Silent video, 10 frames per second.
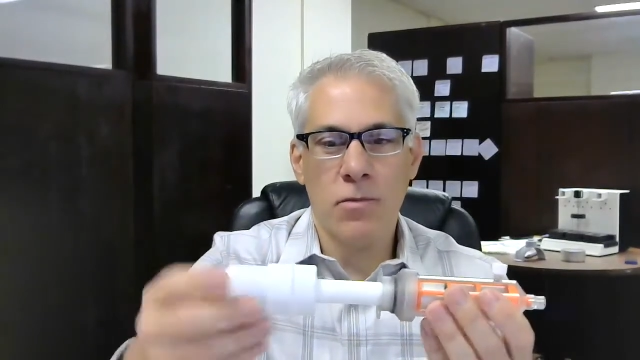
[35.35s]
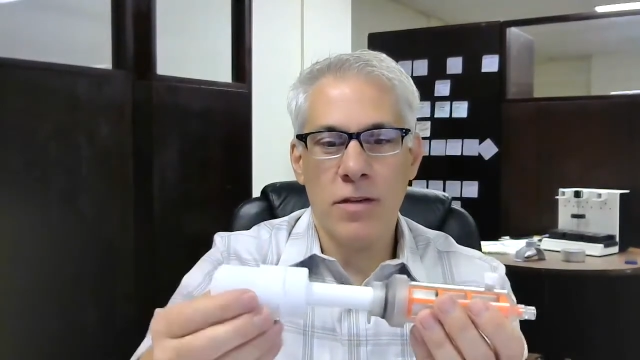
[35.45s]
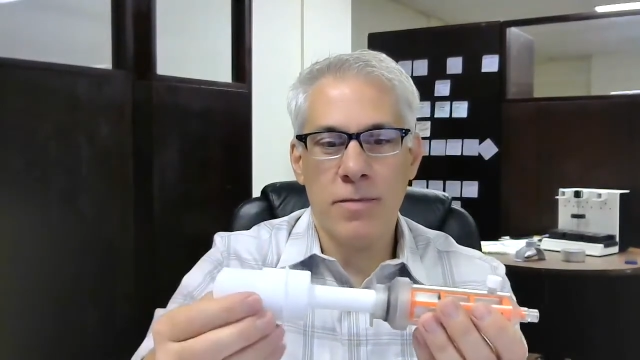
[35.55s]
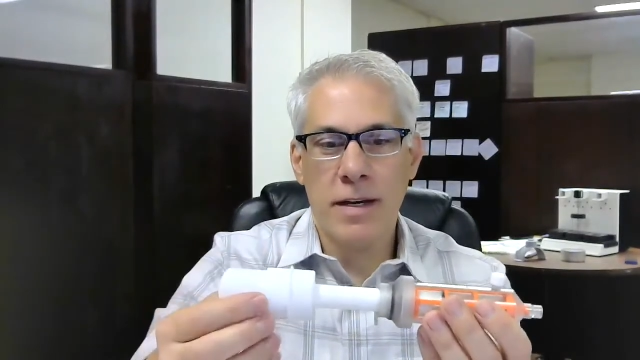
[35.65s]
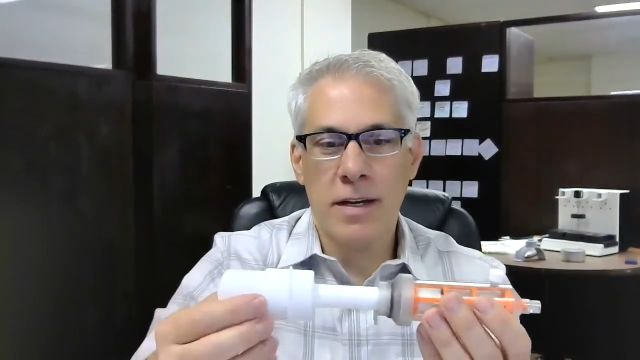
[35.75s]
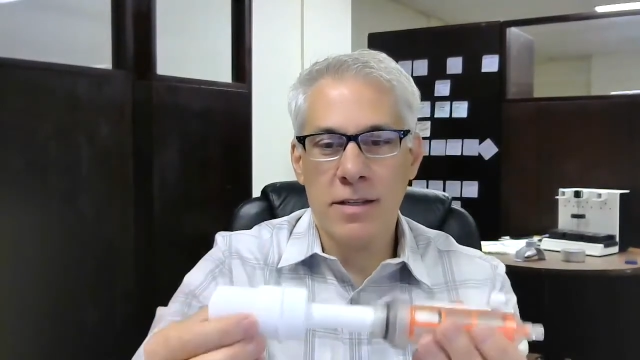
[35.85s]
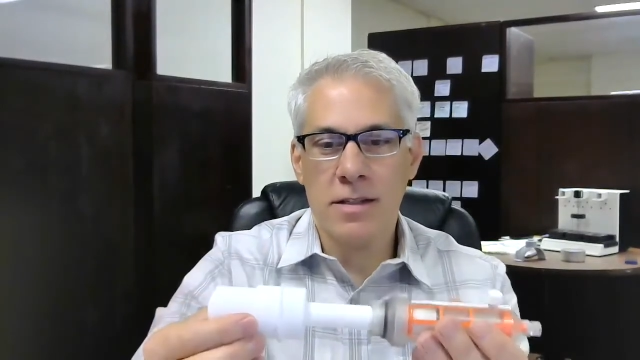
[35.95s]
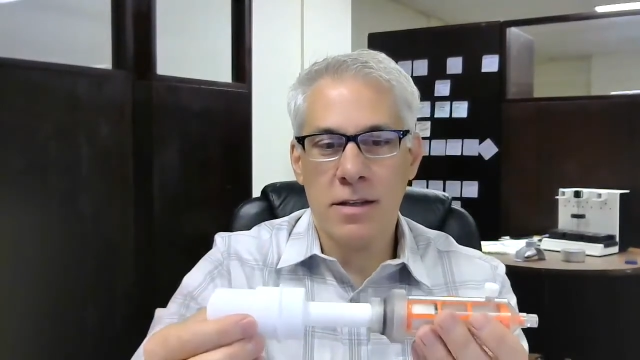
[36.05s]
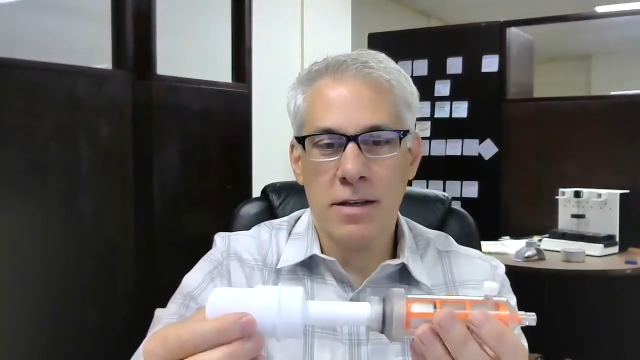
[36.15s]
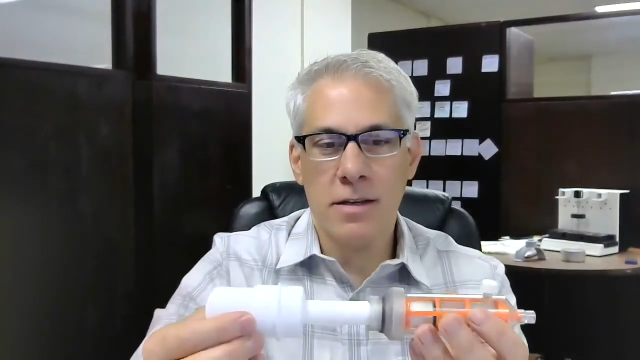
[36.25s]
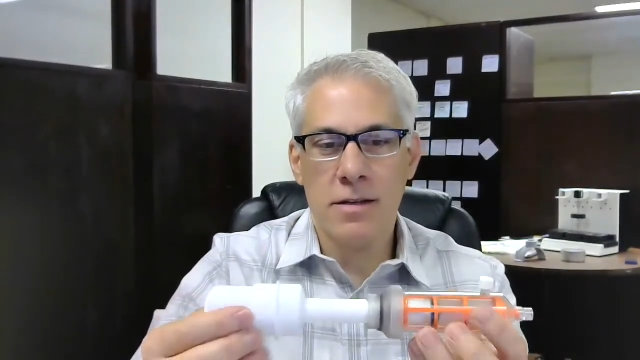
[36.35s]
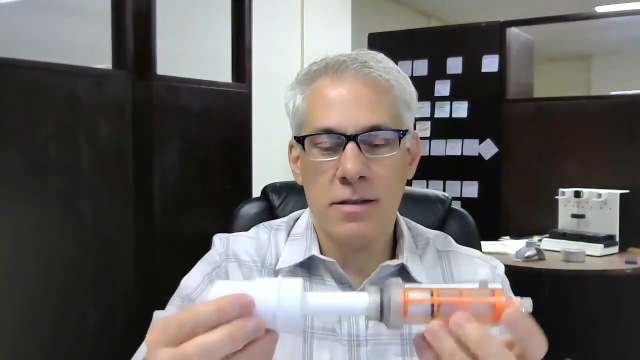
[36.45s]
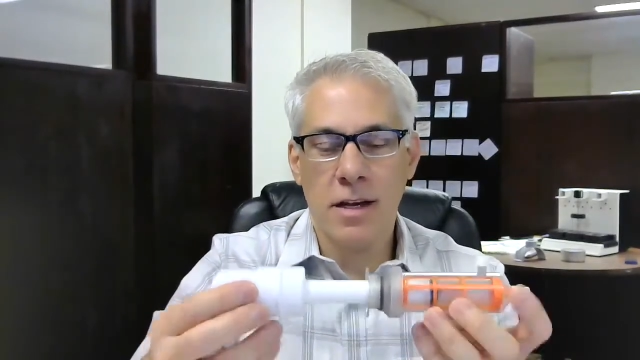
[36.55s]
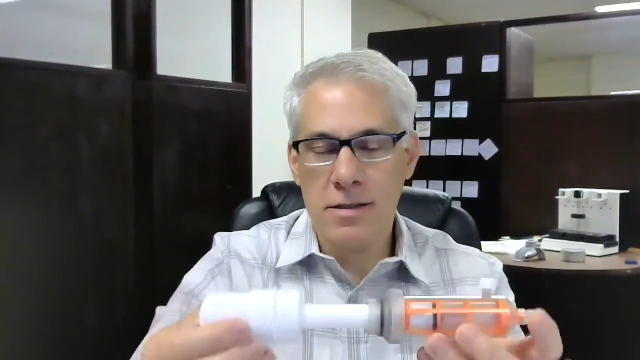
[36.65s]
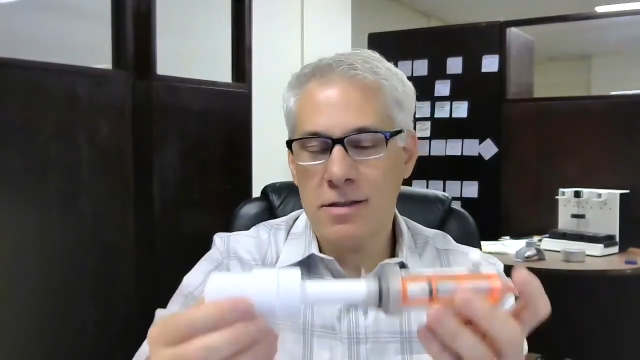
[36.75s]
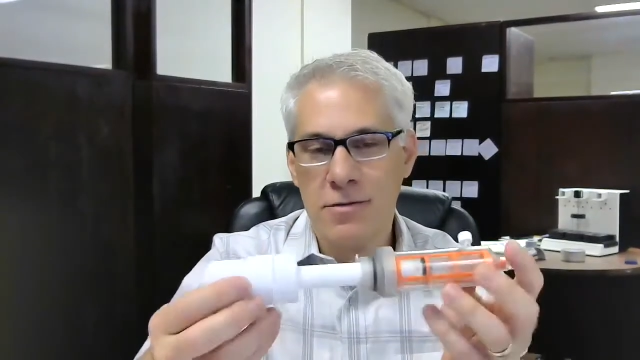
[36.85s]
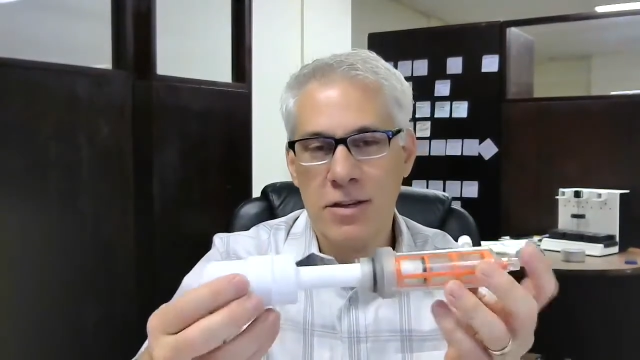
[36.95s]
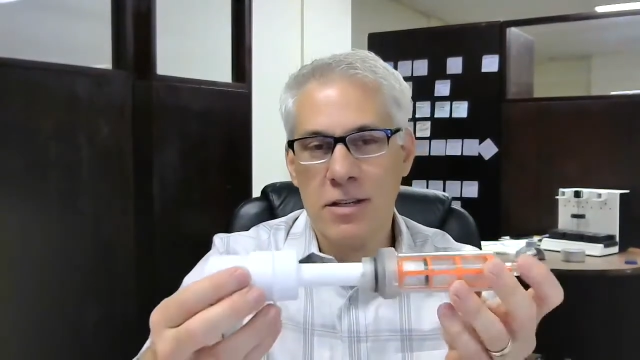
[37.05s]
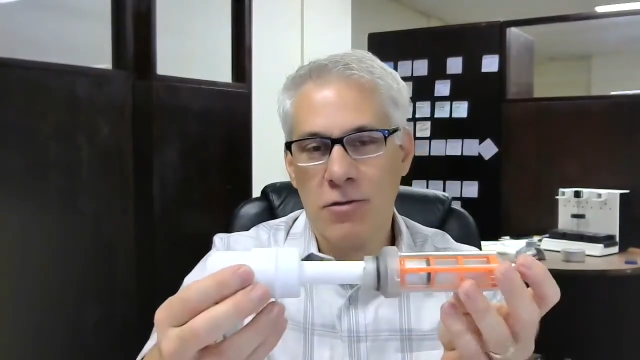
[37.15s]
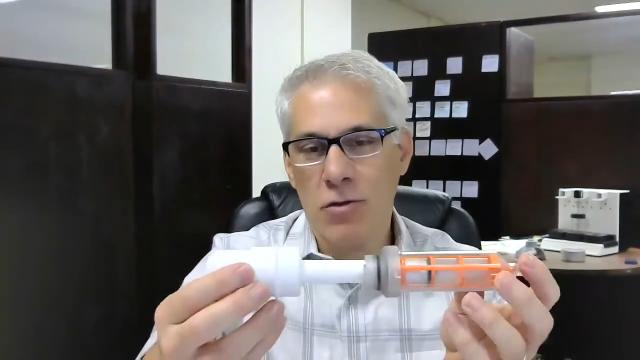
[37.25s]
We've made dozens of
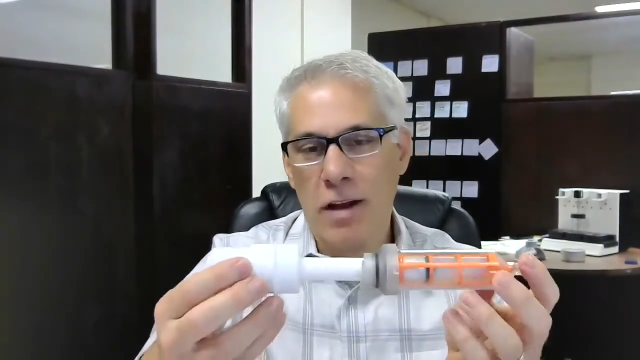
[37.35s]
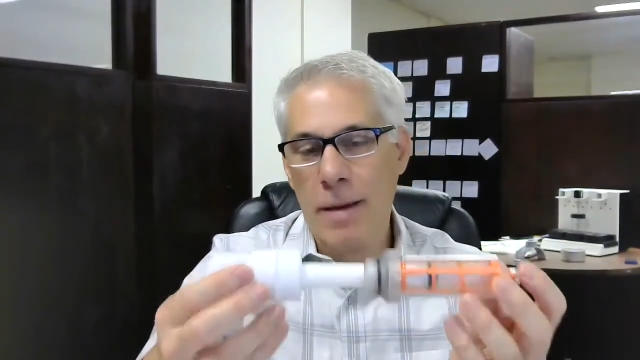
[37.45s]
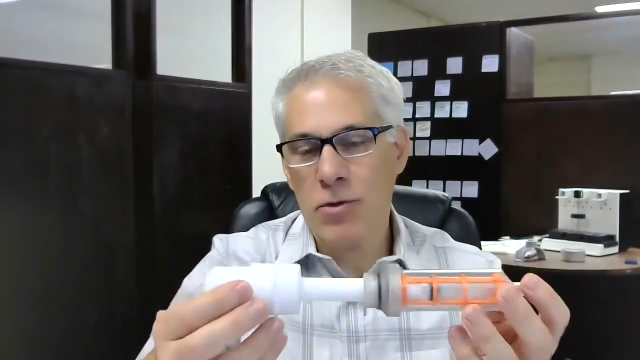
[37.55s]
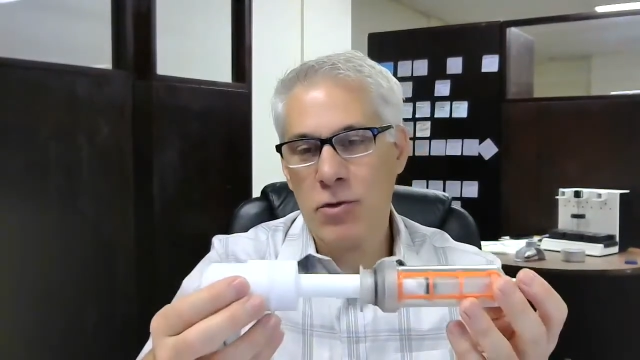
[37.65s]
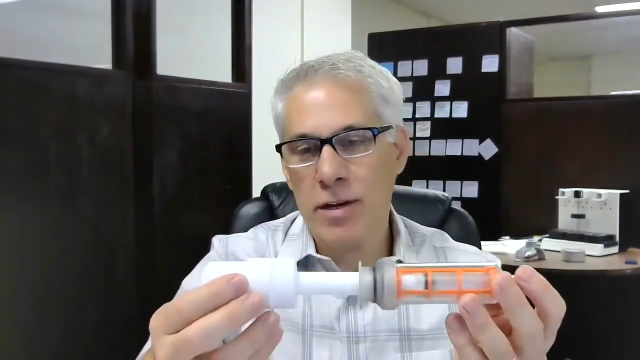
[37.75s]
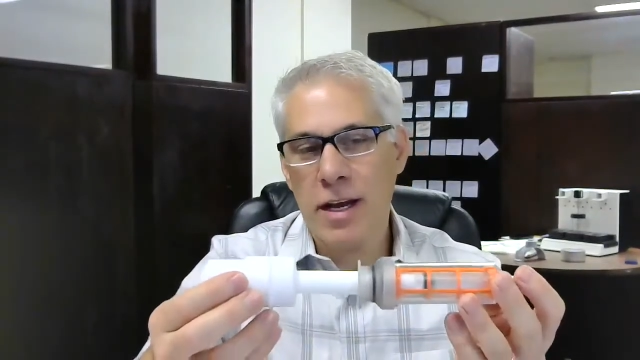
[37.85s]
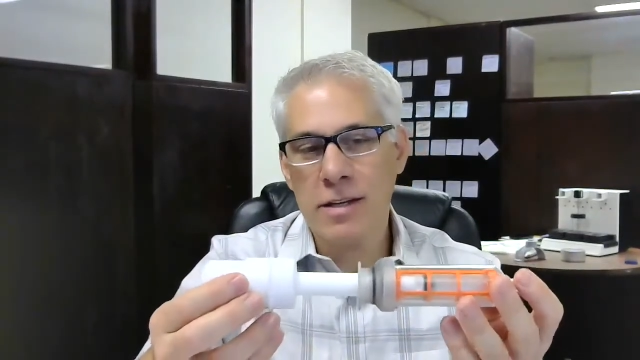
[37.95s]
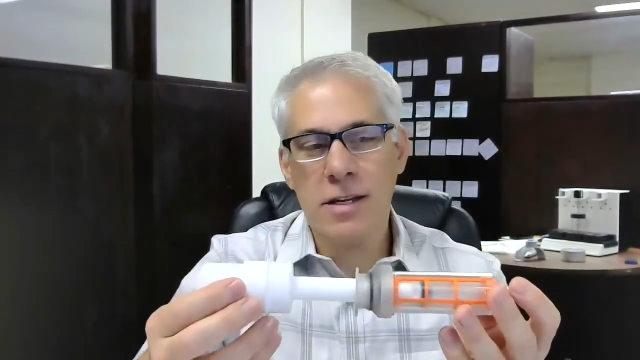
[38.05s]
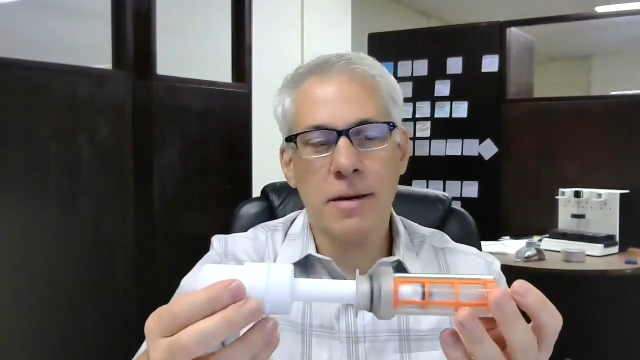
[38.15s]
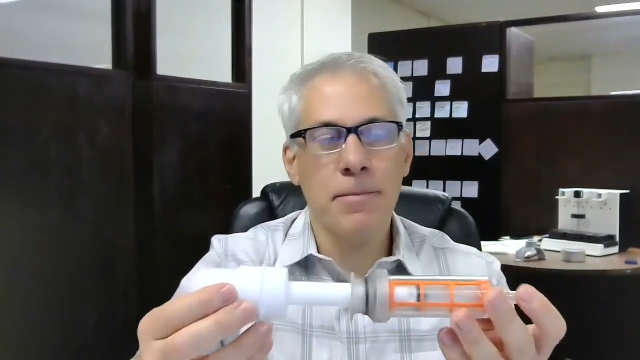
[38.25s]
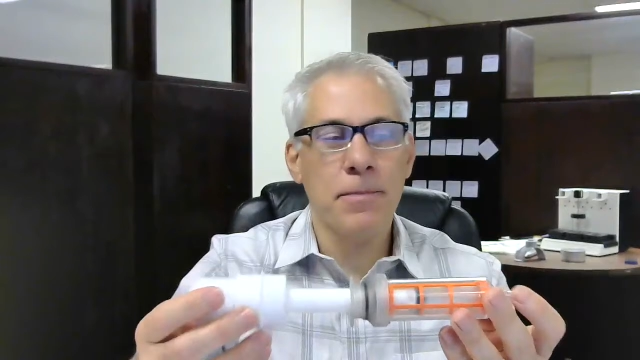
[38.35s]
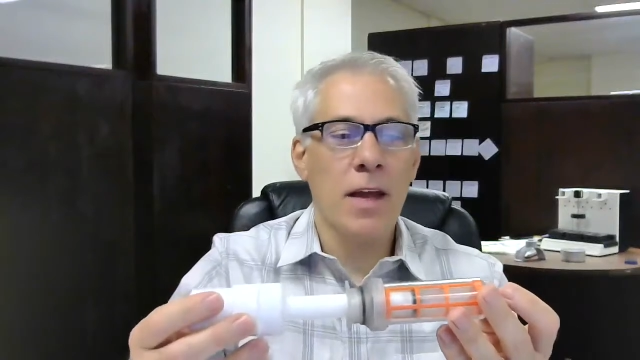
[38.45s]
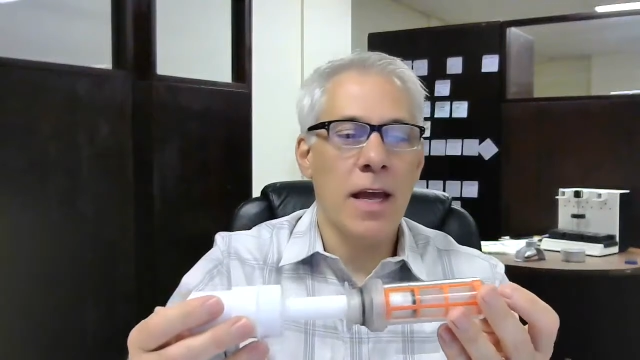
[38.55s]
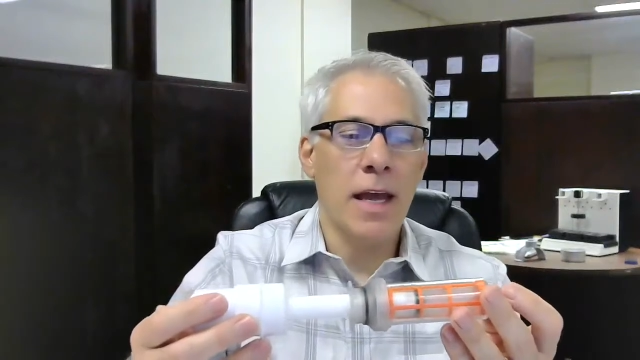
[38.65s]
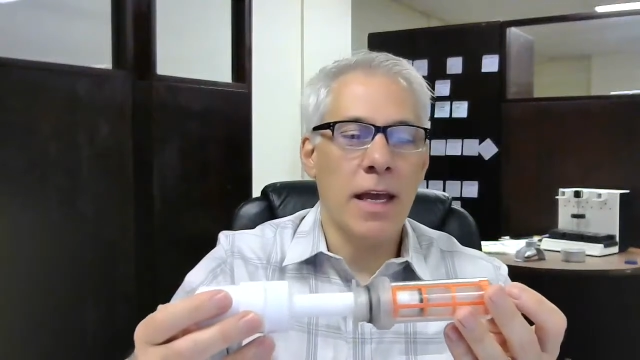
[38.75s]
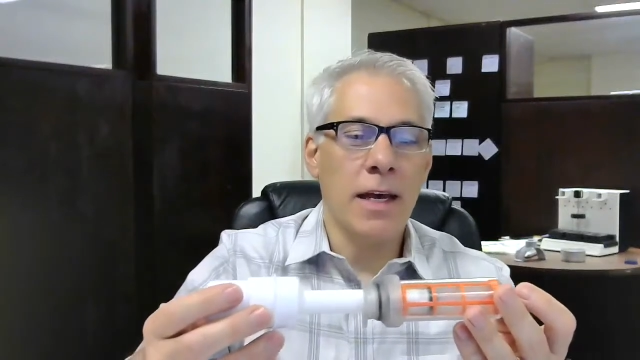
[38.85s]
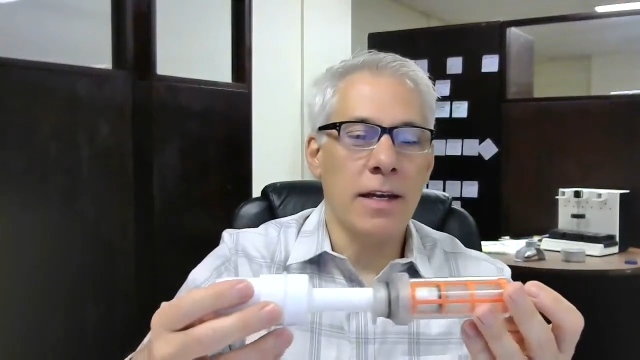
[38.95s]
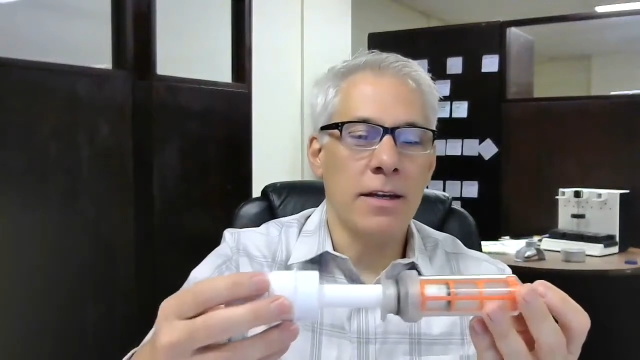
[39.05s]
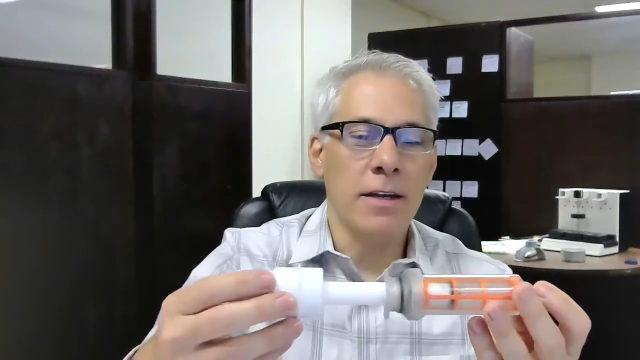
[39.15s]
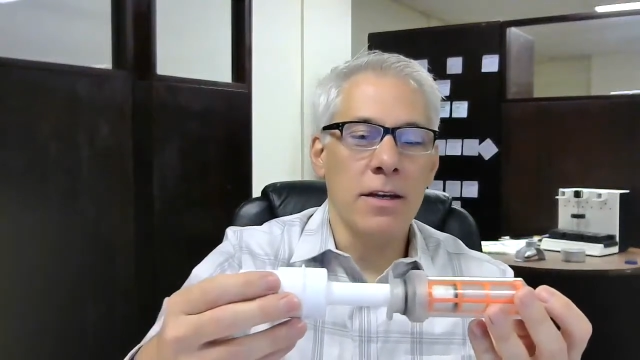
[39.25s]
these for laboratory testing.
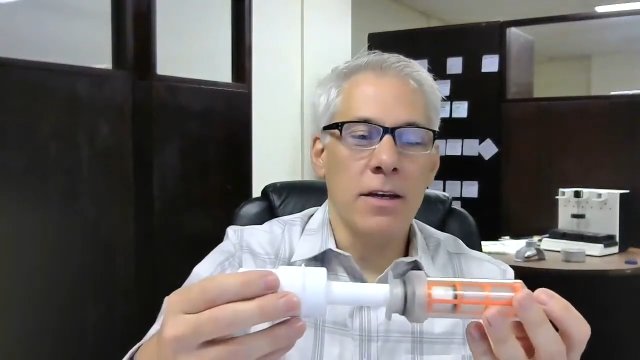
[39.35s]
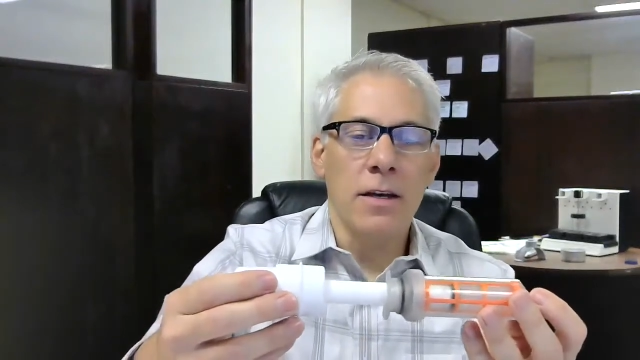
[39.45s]
And